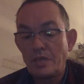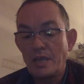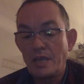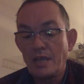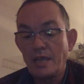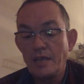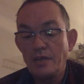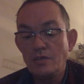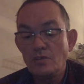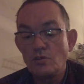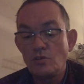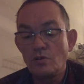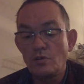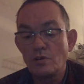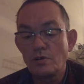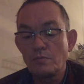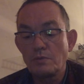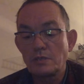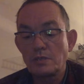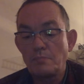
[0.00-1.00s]
in
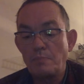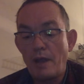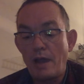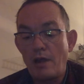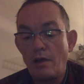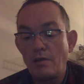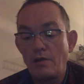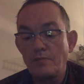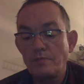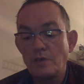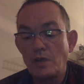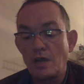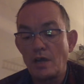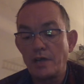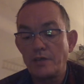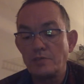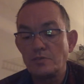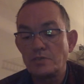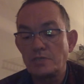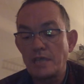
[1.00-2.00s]
accord with the power of
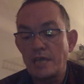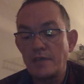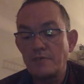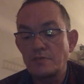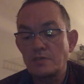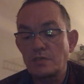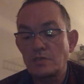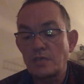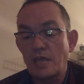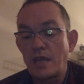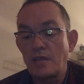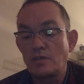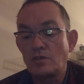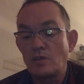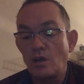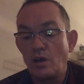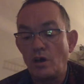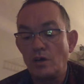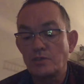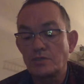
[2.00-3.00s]
God who saves us and
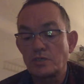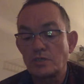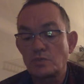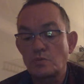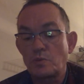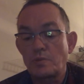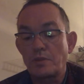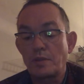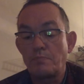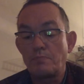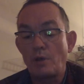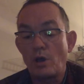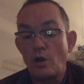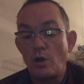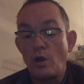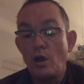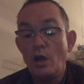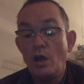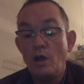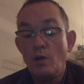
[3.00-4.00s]
calls us with a,
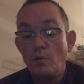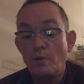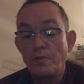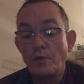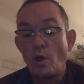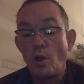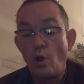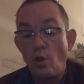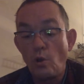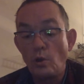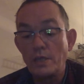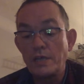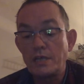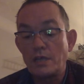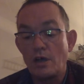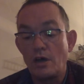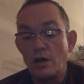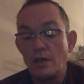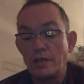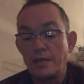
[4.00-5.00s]
with a holy
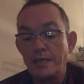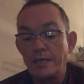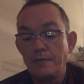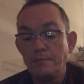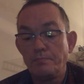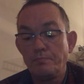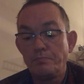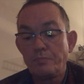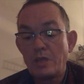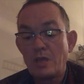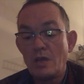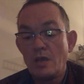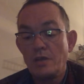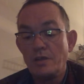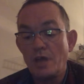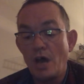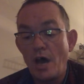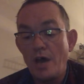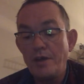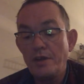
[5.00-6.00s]
calling,
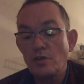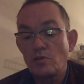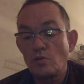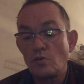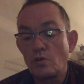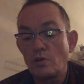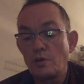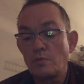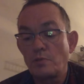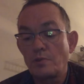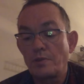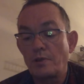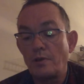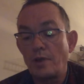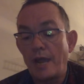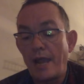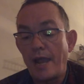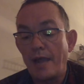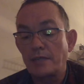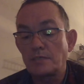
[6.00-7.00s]
not in accord with our
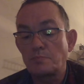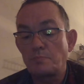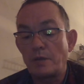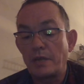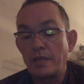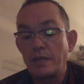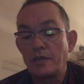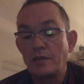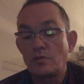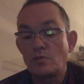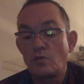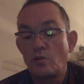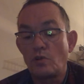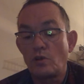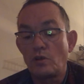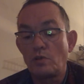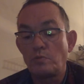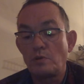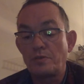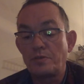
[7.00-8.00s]
acts, but in
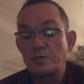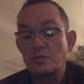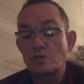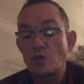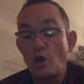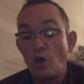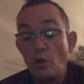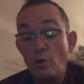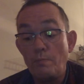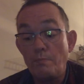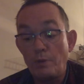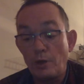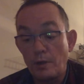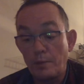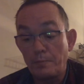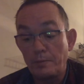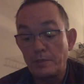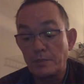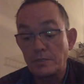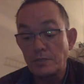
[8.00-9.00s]
accord with his own
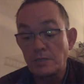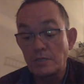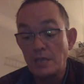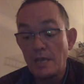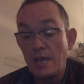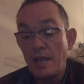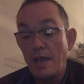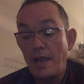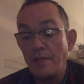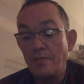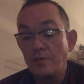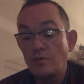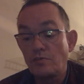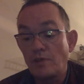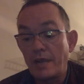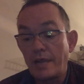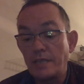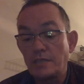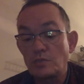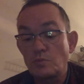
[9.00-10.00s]
purpose and the
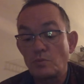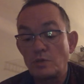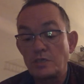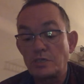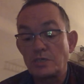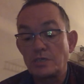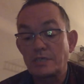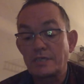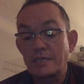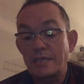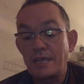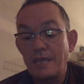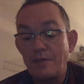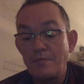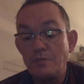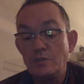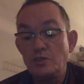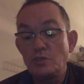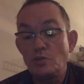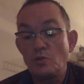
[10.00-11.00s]
grace which is
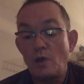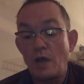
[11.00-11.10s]
given to